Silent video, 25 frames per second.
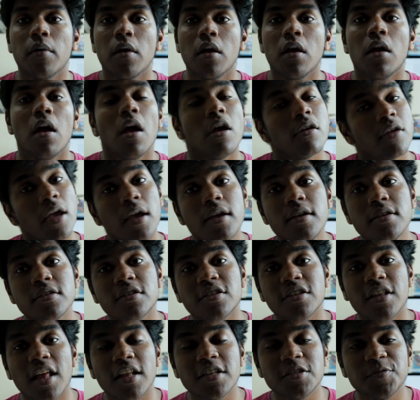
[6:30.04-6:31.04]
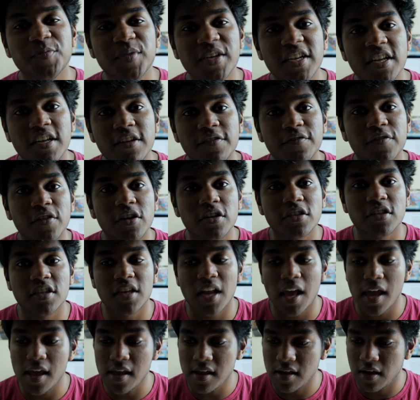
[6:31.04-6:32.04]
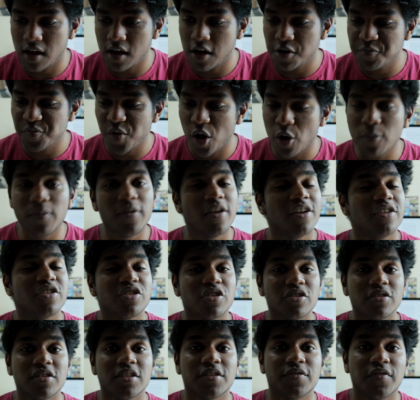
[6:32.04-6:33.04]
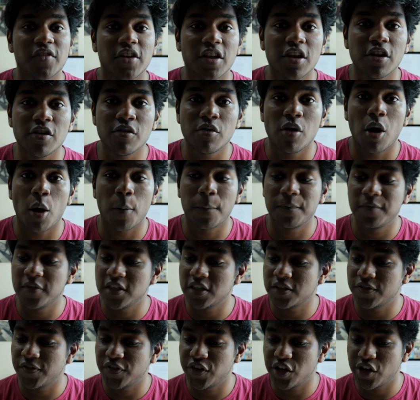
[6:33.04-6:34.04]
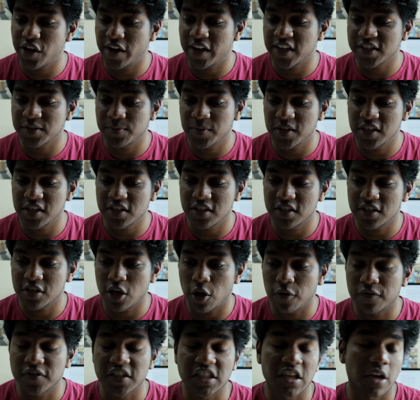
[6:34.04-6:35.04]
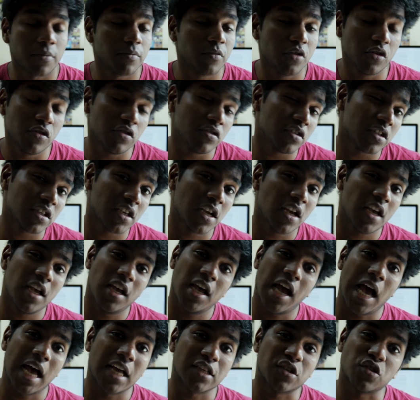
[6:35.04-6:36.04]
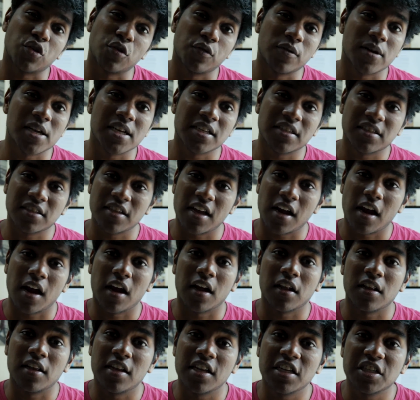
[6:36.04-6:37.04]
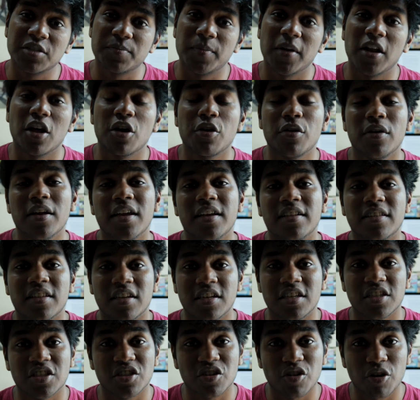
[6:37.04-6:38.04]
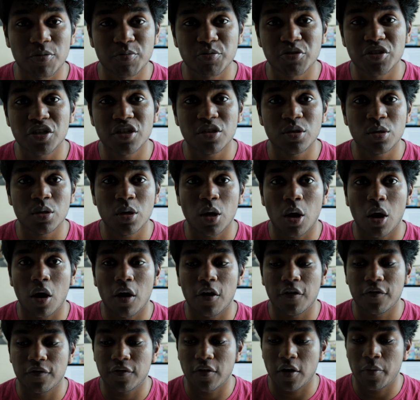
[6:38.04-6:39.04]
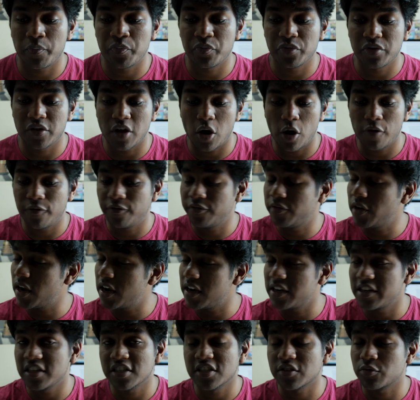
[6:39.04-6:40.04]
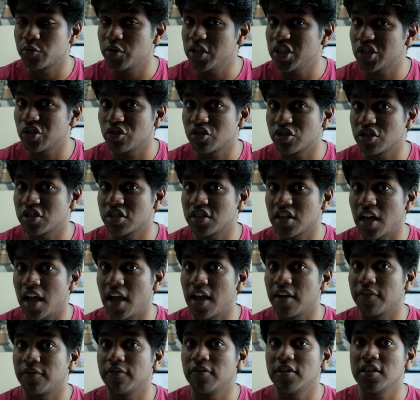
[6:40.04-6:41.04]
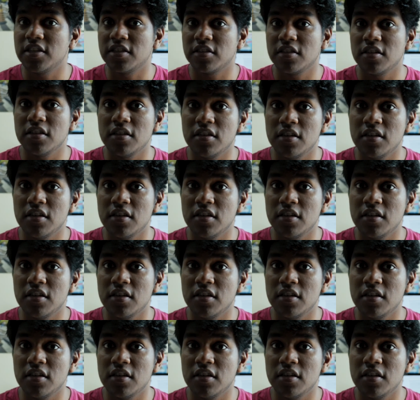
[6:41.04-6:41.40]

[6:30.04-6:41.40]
Okay, so that's been it for today. Hope you enjoyed this video. Hope this video has been of some use. As always, there are links below in the description of the various resources I have listed.